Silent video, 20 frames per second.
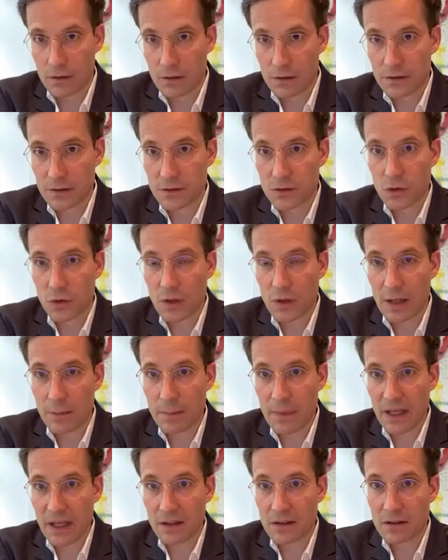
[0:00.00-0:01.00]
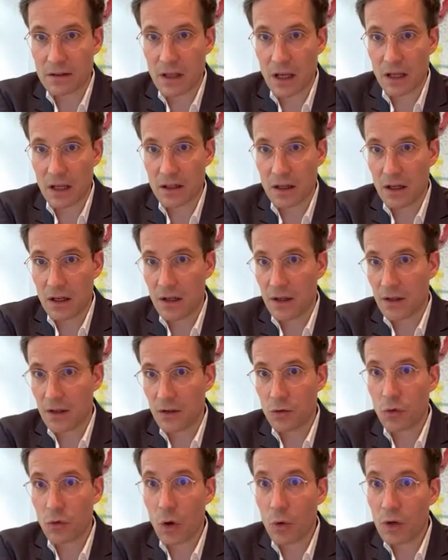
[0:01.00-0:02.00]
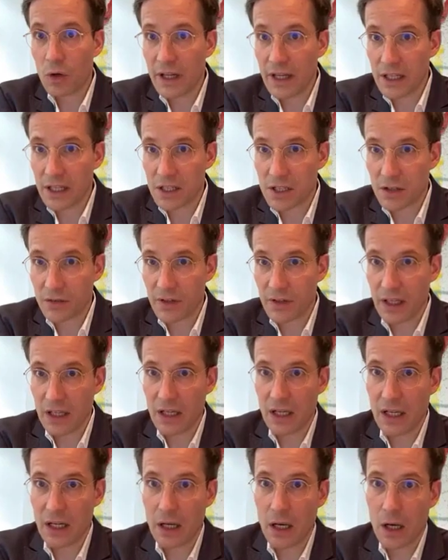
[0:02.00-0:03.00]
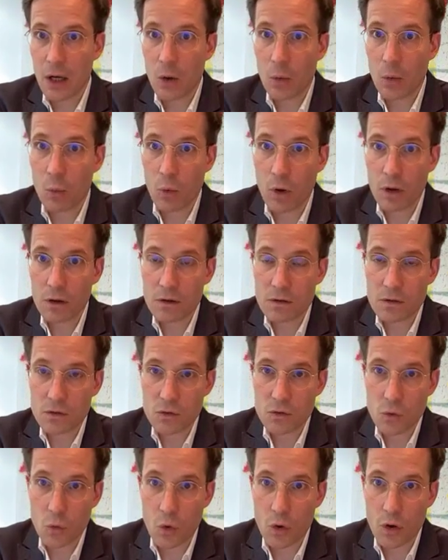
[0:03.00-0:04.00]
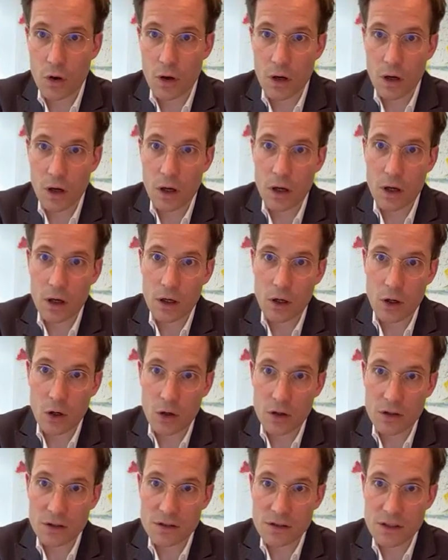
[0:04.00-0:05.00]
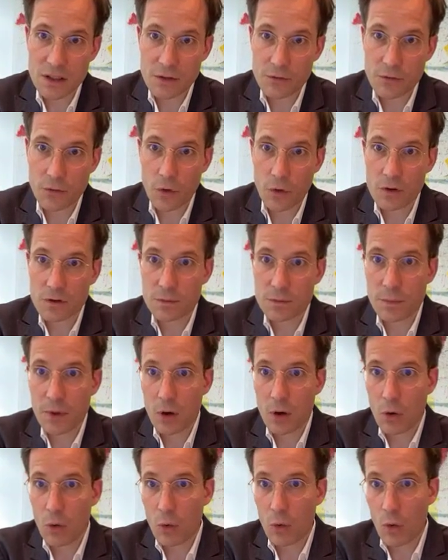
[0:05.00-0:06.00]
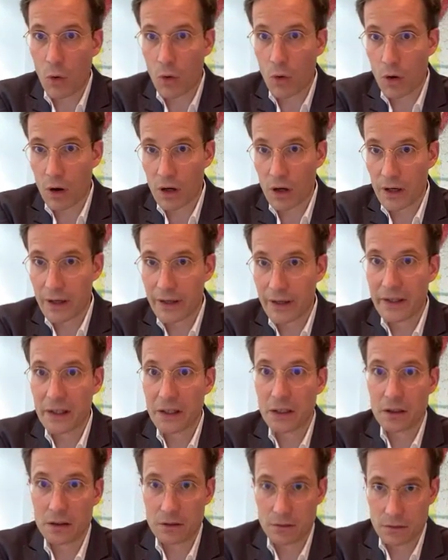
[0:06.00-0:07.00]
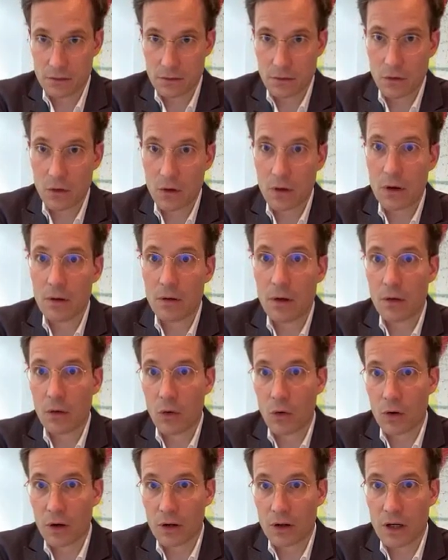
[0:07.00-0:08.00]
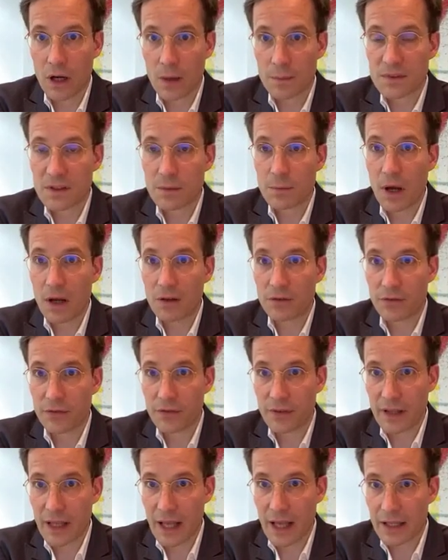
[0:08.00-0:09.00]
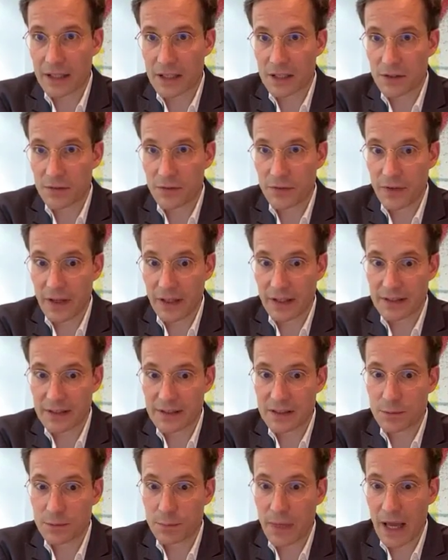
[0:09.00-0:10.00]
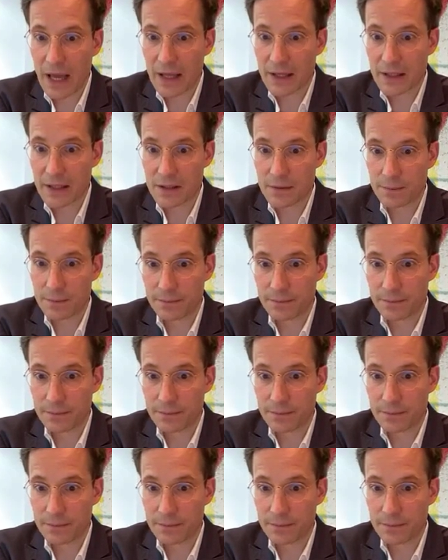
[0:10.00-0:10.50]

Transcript: So that means that you're only intervening once your currency falls below or, or comes above that fixed band.